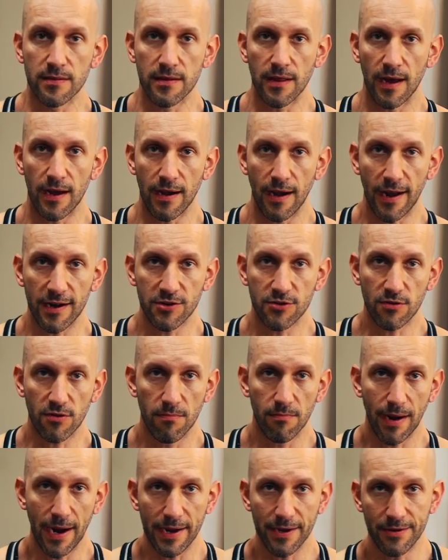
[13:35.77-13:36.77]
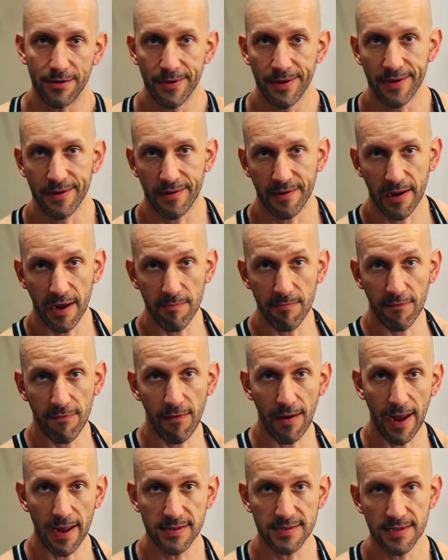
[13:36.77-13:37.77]
I like to combine cable
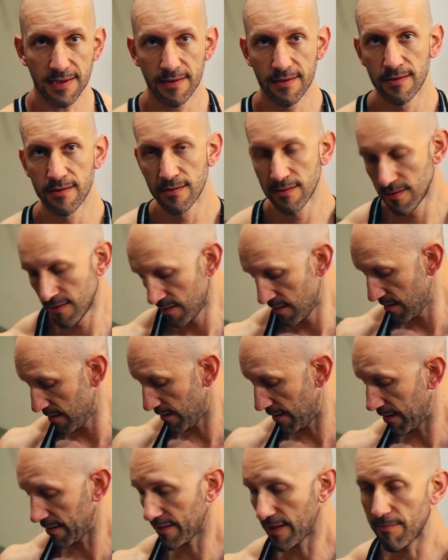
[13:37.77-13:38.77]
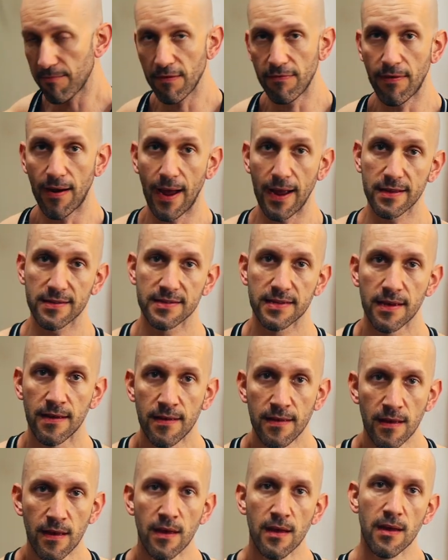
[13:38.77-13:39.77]
flies and dumbbell flies
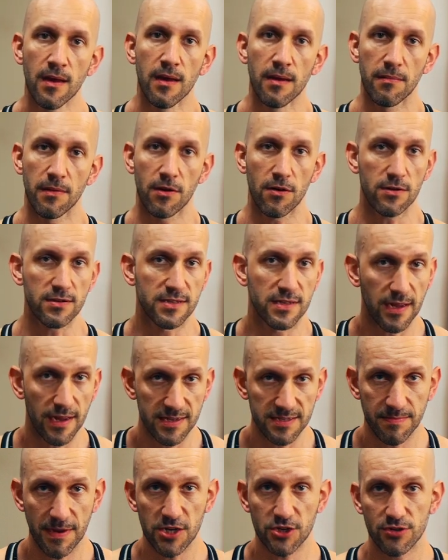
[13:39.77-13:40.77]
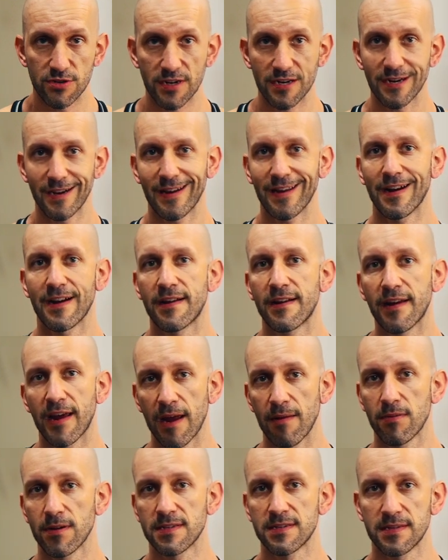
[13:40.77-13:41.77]
because, as mentioned earlier,
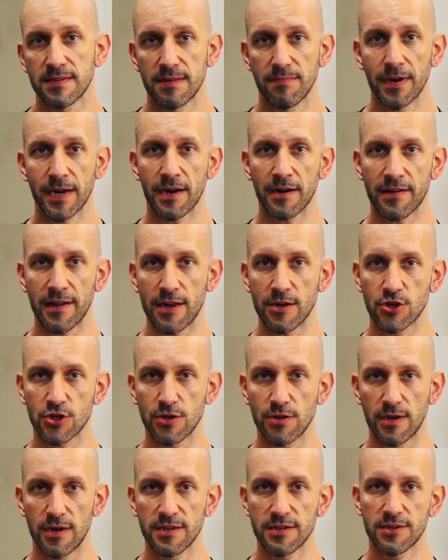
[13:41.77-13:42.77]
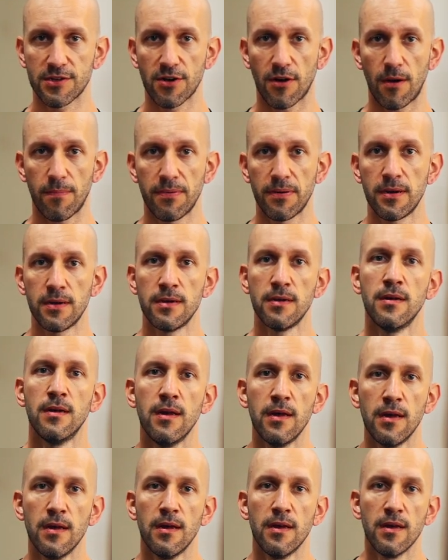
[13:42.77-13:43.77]
cables, the bigger tension at the top,
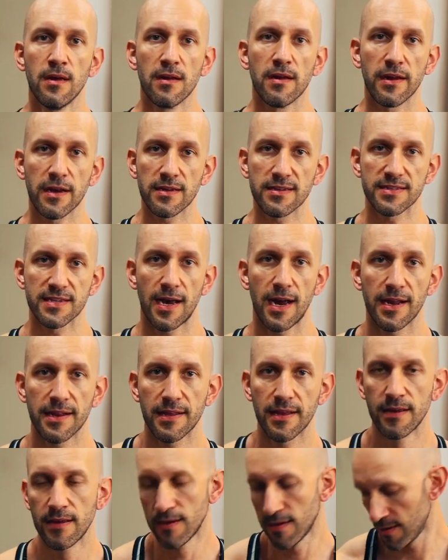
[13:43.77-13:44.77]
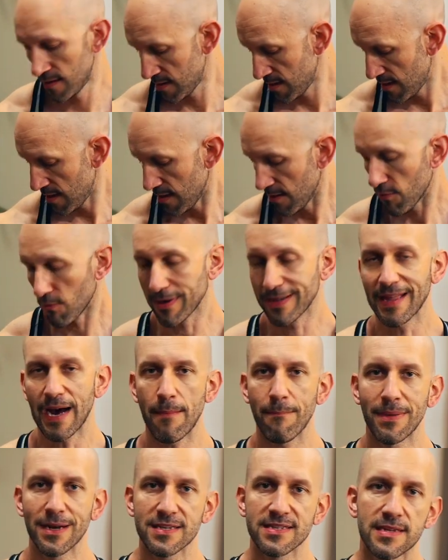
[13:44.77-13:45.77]
inside with
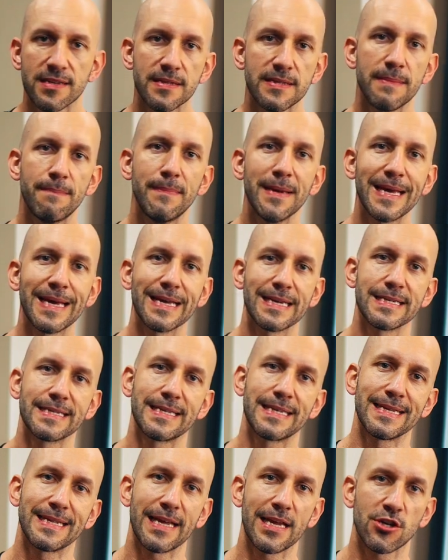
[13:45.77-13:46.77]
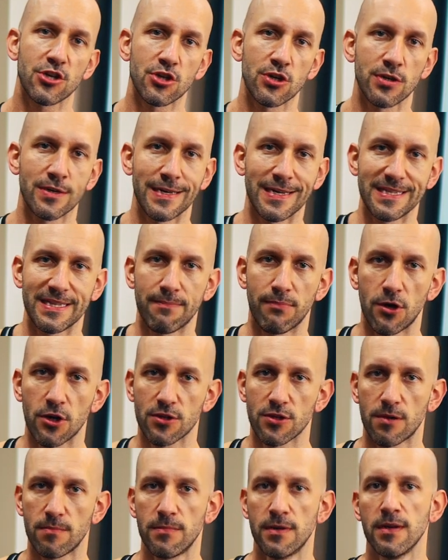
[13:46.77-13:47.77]
dumbbells, biggest tension at the
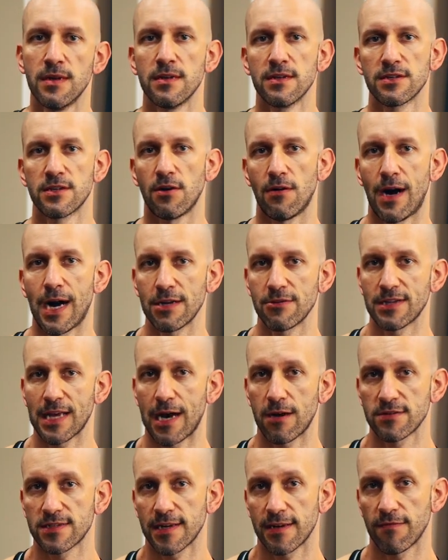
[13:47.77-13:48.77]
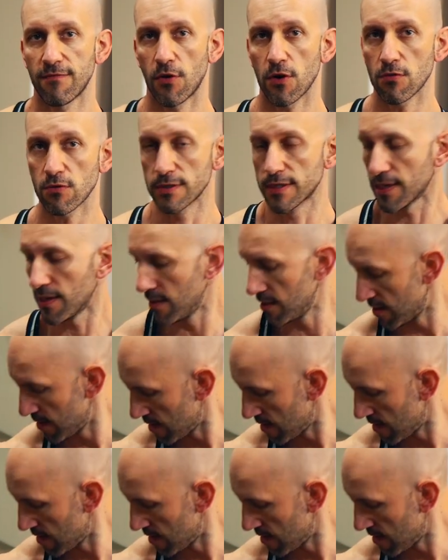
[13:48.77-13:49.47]
bottom, so outside focus.